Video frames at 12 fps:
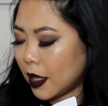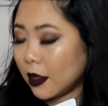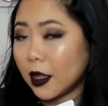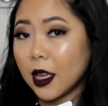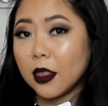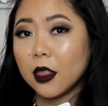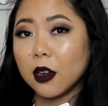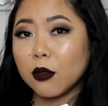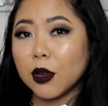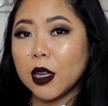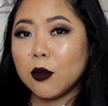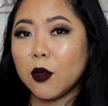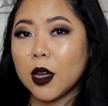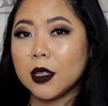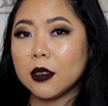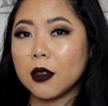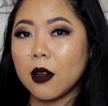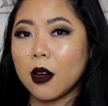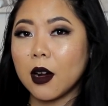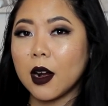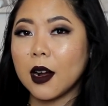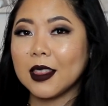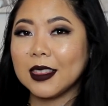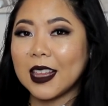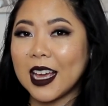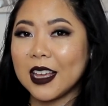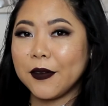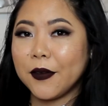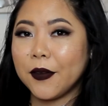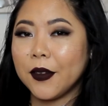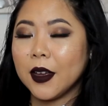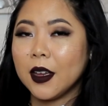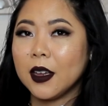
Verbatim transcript: and then the green ones are life